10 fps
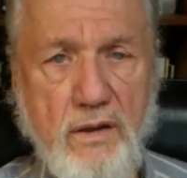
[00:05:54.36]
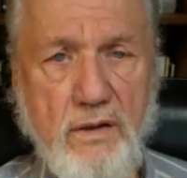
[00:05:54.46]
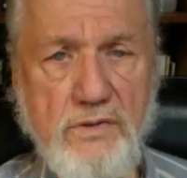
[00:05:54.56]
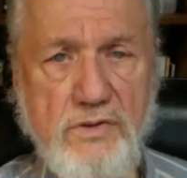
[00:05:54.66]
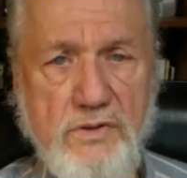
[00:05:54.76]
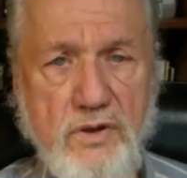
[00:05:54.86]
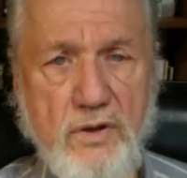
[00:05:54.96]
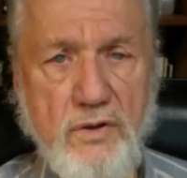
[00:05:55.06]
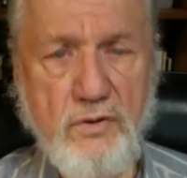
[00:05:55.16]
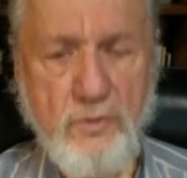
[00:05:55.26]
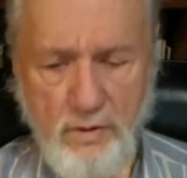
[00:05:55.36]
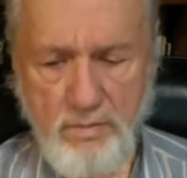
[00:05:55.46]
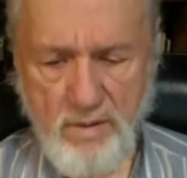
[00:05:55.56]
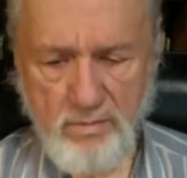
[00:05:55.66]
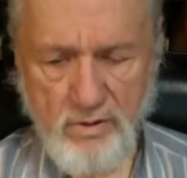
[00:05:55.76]
is to
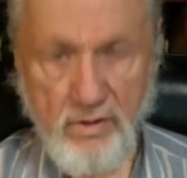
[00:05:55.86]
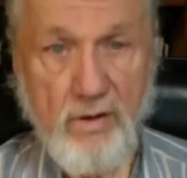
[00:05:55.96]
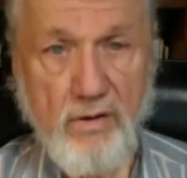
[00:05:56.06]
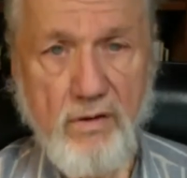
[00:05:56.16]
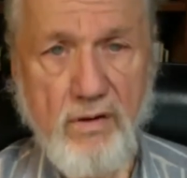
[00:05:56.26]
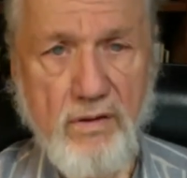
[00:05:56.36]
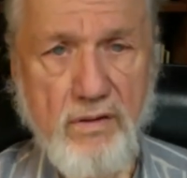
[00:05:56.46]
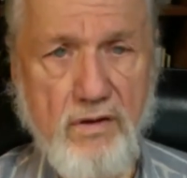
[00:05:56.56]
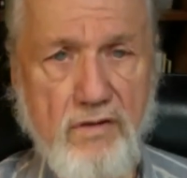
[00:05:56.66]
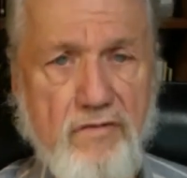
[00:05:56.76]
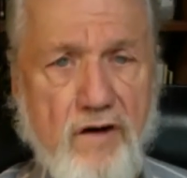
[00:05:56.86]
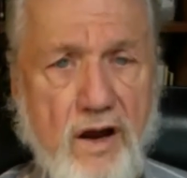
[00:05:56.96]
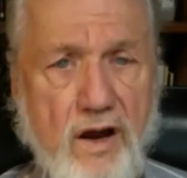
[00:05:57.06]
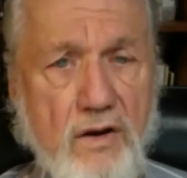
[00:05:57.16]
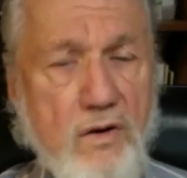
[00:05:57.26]
remember the
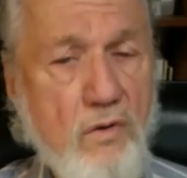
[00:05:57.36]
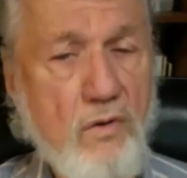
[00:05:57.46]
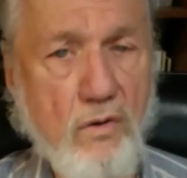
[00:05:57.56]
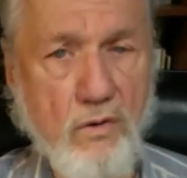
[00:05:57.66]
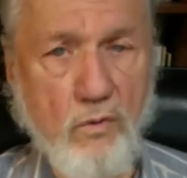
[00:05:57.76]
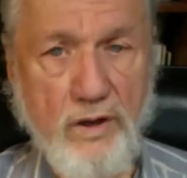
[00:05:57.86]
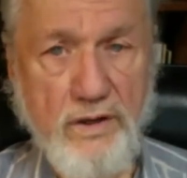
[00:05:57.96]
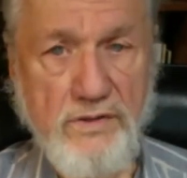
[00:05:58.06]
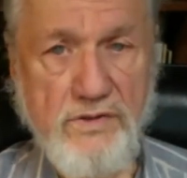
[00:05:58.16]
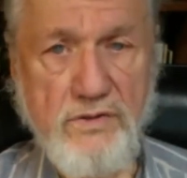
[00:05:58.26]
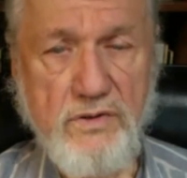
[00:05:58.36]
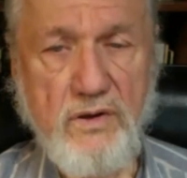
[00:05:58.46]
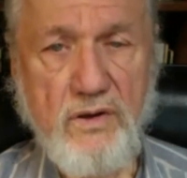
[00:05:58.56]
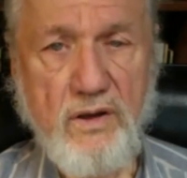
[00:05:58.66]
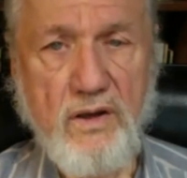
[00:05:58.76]
divine always,
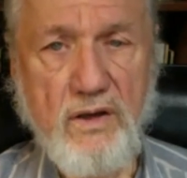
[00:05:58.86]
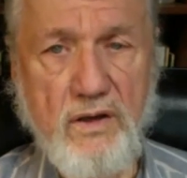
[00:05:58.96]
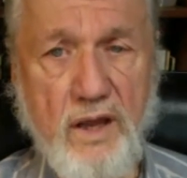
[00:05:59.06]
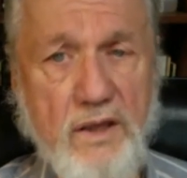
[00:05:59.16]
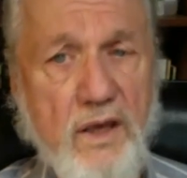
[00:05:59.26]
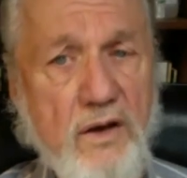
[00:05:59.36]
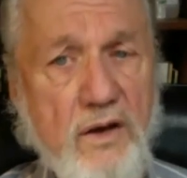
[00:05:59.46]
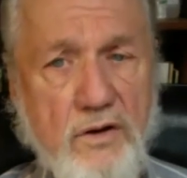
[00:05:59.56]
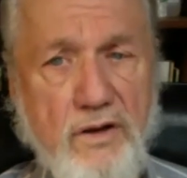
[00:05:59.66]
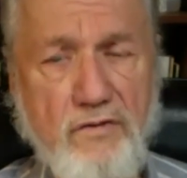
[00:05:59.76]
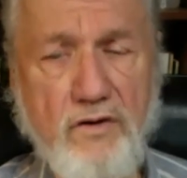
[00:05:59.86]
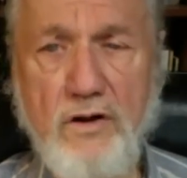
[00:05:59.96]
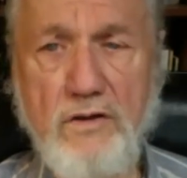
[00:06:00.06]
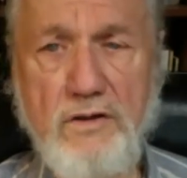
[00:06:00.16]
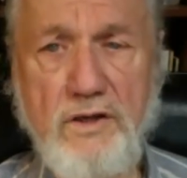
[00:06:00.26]
taking her
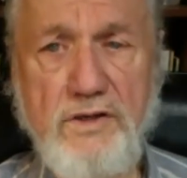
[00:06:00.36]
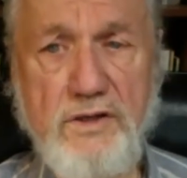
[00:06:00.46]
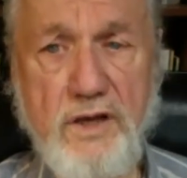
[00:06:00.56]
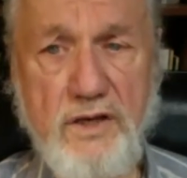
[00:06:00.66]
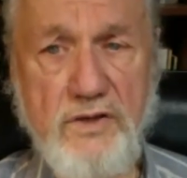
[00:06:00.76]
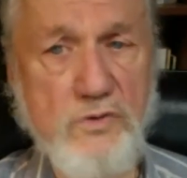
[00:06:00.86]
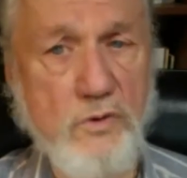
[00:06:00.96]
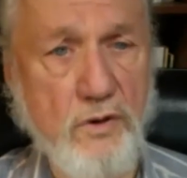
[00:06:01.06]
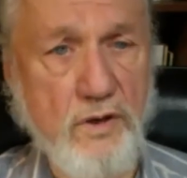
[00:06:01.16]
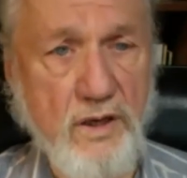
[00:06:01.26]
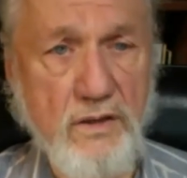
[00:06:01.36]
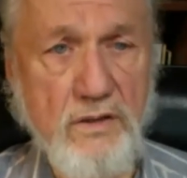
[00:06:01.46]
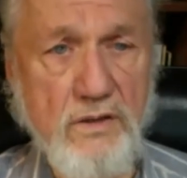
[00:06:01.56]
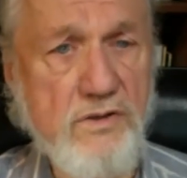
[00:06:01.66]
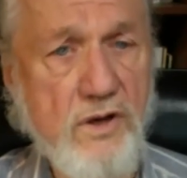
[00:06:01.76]
difficulties as
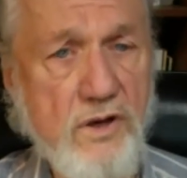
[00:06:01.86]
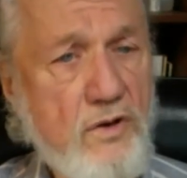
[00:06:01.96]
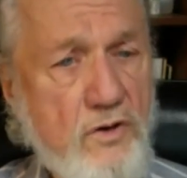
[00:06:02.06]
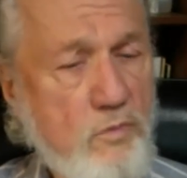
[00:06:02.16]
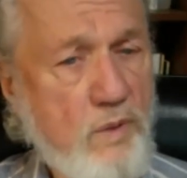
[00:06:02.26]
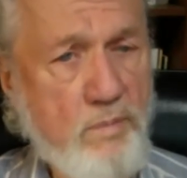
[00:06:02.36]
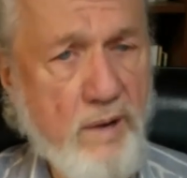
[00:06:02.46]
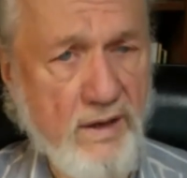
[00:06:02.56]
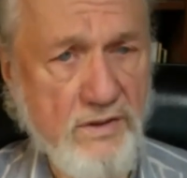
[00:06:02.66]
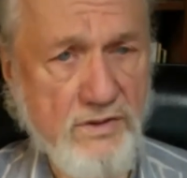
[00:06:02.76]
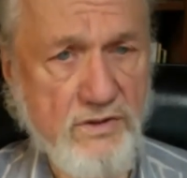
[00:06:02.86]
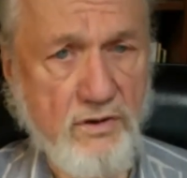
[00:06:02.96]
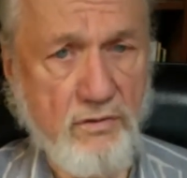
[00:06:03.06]
ordeals to be passed